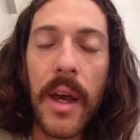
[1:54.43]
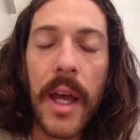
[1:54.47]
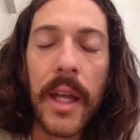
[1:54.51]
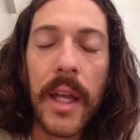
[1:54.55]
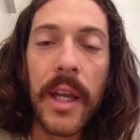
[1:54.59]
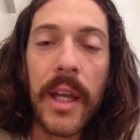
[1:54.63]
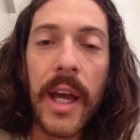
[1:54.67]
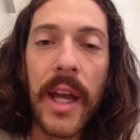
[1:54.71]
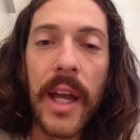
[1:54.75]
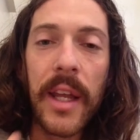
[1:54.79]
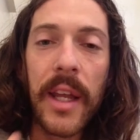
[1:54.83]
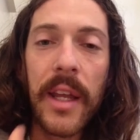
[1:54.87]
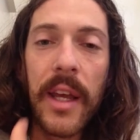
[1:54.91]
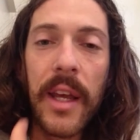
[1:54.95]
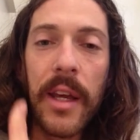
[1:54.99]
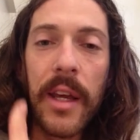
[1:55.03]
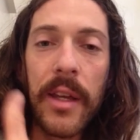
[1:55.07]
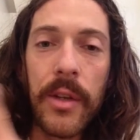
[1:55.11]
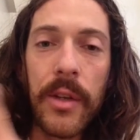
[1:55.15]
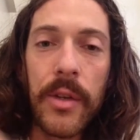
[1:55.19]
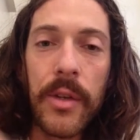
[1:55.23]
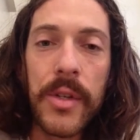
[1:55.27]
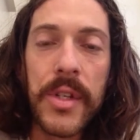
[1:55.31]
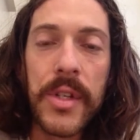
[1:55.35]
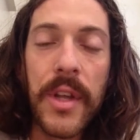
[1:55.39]
and kind of
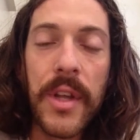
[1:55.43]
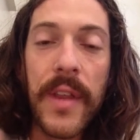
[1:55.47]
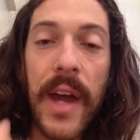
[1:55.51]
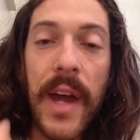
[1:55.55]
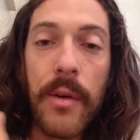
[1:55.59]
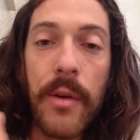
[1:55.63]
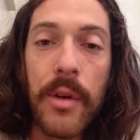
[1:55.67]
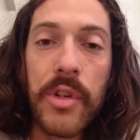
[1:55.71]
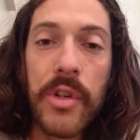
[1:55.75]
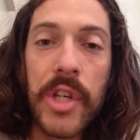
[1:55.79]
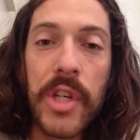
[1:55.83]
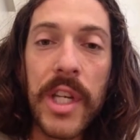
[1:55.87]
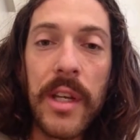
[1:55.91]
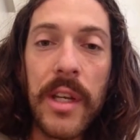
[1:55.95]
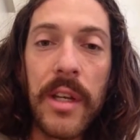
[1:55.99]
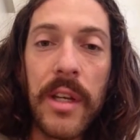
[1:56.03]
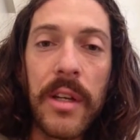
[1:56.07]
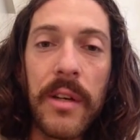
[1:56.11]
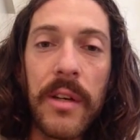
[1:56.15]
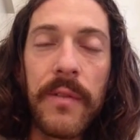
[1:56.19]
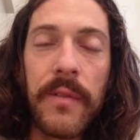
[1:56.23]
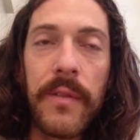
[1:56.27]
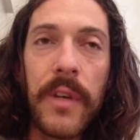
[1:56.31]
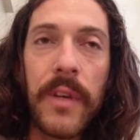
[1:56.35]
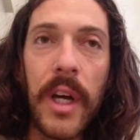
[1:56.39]
get used to that
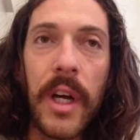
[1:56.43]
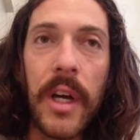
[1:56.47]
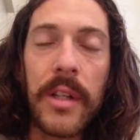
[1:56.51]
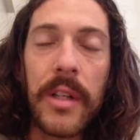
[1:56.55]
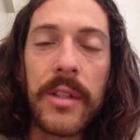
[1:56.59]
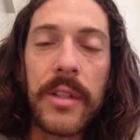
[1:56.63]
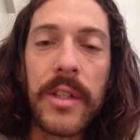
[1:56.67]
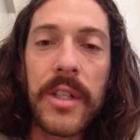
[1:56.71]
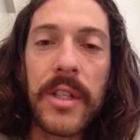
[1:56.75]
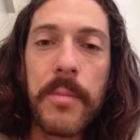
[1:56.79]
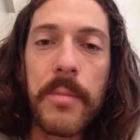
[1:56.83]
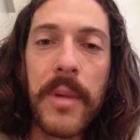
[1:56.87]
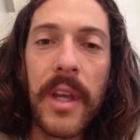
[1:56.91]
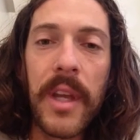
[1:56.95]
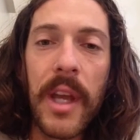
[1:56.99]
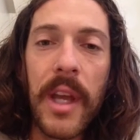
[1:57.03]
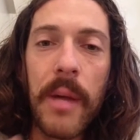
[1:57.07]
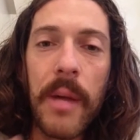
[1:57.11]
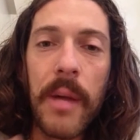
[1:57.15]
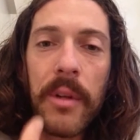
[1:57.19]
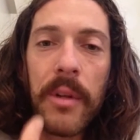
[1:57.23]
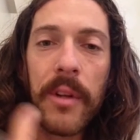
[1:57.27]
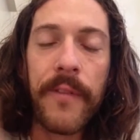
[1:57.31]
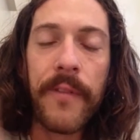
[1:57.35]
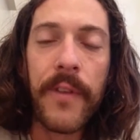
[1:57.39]
routine of just being
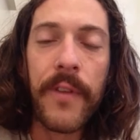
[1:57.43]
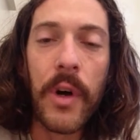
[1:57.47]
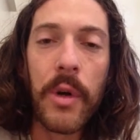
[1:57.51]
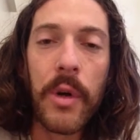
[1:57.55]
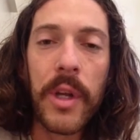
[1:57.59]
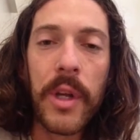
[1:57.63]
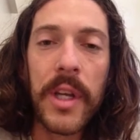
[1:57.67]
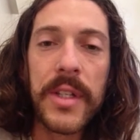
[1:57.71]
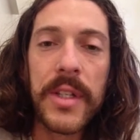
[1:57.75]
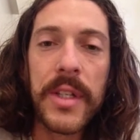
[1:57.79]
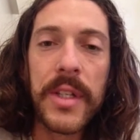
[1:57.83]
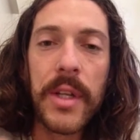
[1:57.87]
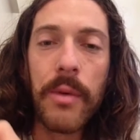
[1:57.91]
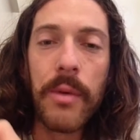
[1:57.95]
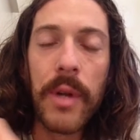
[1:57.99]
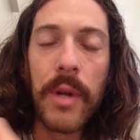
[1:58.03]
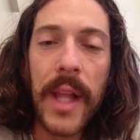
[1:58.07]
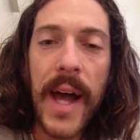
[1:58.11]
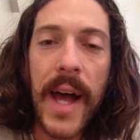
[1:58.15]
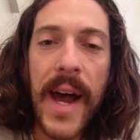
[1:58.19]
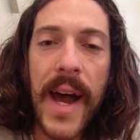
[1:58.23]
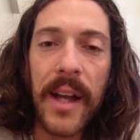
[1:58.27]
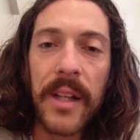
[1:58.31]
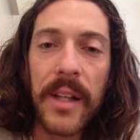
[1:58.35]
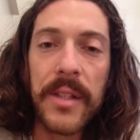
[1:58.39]
able to focus and
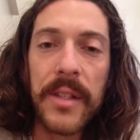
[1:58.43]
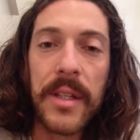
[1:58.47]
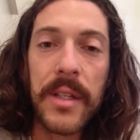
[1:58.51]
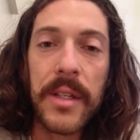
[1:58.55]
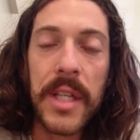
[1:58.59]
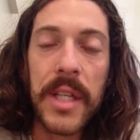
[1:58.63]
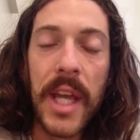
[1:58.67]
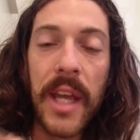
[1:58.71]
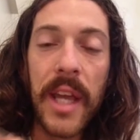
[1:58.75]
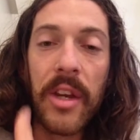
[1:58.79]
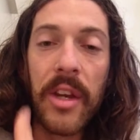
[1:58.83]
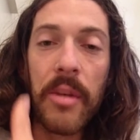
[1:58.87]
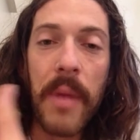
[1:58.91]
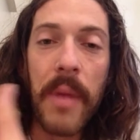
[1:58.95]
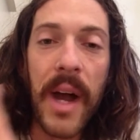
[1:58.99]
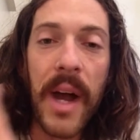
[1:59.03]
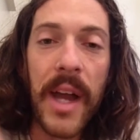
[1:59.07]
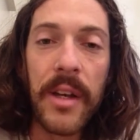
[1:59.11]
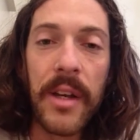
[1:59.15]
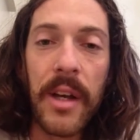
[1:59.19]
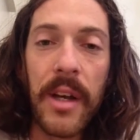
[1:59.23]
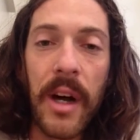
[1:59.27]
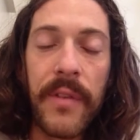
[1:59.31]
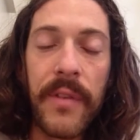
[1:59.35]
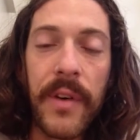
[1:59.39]
relax and take your
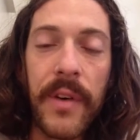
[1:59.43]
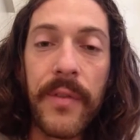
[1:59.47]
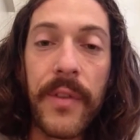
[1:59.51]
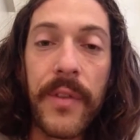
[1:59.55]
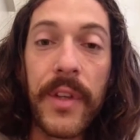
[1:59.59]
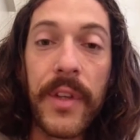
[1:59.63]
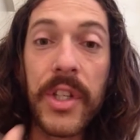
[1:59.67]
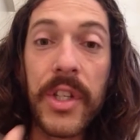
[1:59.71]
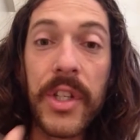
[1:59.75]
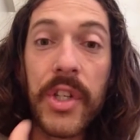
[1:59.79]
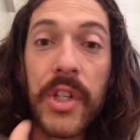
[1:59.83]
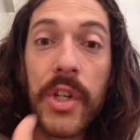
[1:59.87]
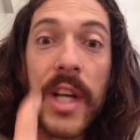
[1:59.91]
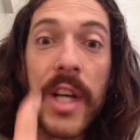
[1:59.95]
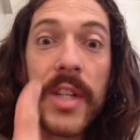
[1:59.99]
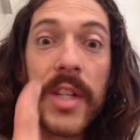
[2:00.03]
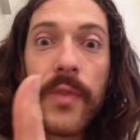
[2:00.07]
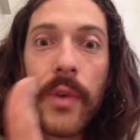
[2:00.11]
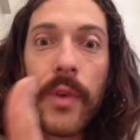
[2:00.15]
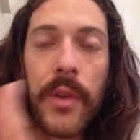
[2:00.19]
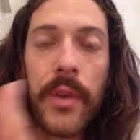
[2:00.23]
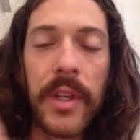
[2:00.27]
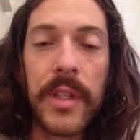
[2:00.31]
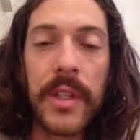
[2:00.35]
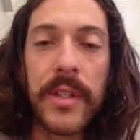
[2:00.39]
mind off of the
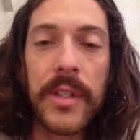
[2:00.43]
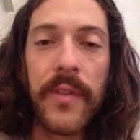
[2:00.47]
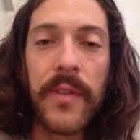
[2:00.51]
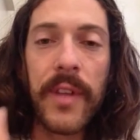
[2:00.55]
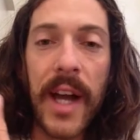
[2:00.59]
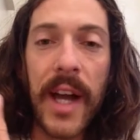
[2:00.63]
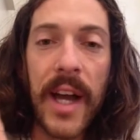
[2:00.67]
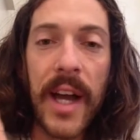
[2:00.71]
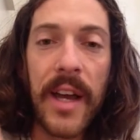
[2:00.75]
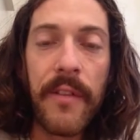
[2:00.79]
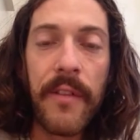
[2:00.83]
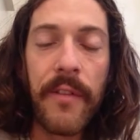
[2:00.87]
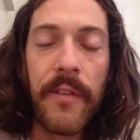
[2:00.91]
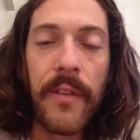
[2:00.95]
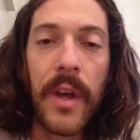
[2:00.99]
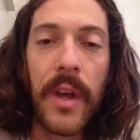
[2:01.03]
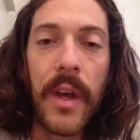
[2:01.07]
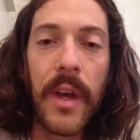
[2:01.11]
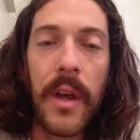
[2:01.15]
stressful things of life.